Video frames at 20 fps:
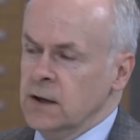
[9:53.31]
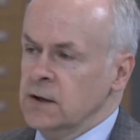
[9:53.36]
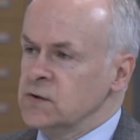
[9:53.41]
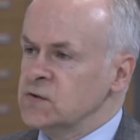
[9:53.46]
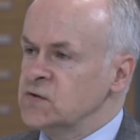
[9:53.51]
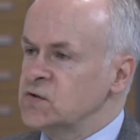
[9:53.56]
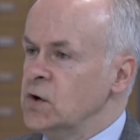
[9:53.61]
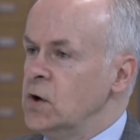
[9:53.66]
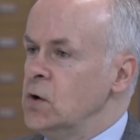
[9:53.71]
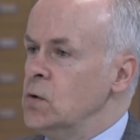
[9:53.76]

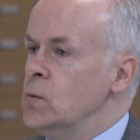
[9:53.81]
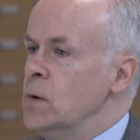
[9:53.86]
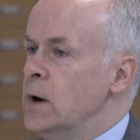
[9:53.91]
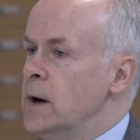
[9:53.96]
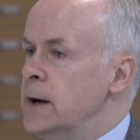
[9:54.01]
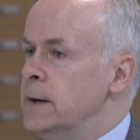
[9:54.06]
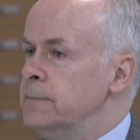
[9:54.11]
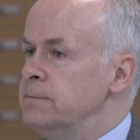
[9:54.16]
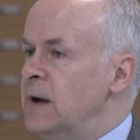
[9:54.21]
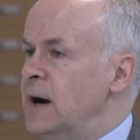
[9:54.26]

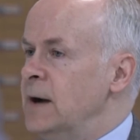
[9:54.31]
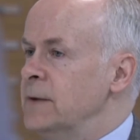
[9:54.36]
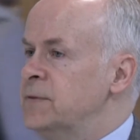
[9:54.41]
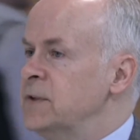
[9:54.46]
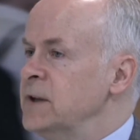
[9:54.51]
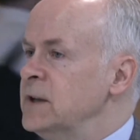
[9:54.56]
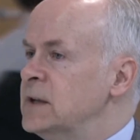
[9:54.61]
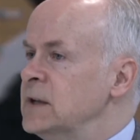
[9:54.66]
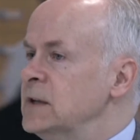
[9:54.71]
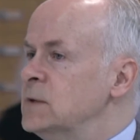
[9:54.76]
So I
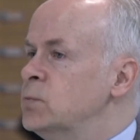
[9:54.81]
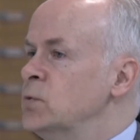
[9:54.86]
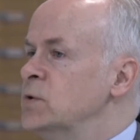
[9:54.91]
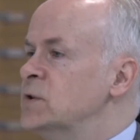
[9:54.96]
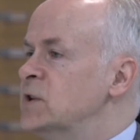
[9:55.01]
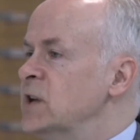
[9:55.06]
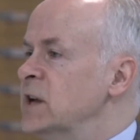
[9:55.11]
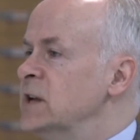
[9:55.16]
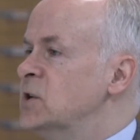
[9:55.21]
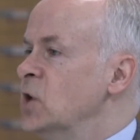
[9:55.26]
think it
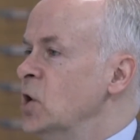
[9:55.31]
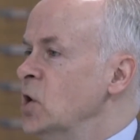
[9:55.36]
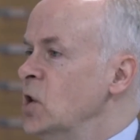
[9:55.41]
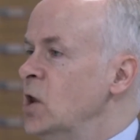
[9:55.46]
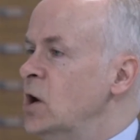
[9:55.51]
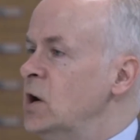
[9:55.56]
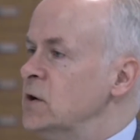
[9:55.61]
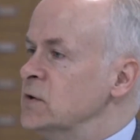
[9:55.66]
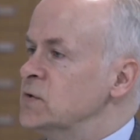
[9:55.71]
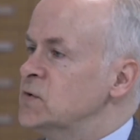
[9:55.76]
would take a
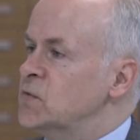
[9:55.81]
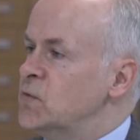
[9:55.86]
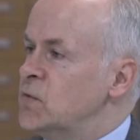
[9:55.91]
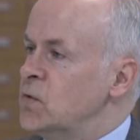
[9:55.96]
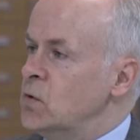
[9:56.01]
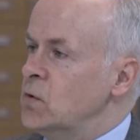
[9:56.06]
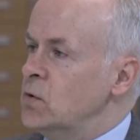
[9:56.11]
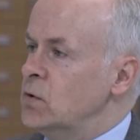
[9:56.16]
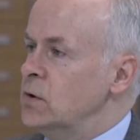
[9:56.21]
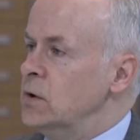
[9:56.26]
lot
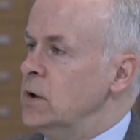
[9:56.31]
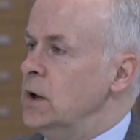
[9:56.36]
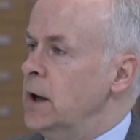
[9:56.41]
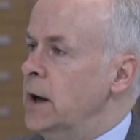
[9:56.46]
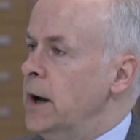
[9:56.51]
for